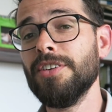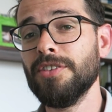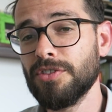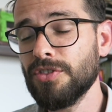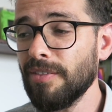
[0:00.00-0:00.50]

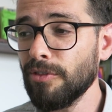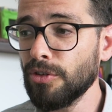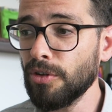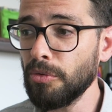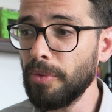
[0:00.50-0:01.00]
You've traveled
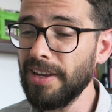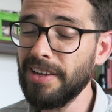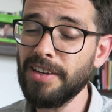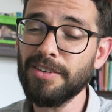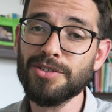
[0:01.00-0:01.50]
all the way
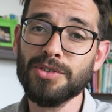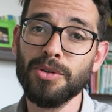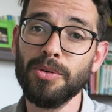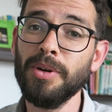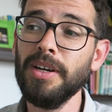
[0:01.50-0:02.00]
here.
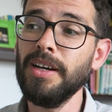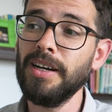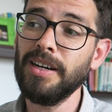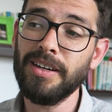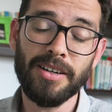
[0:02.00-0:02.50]
So,
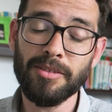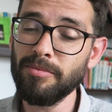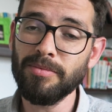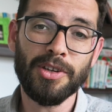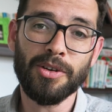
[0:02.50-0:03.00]

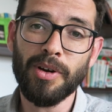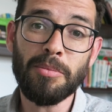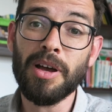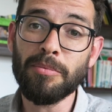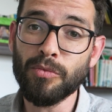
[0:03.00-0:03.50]
you know,
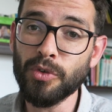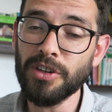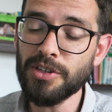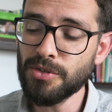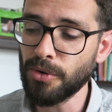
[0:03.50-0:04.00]
I'm
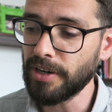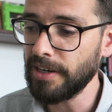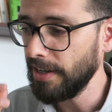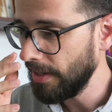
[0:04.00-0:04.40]
really sorry.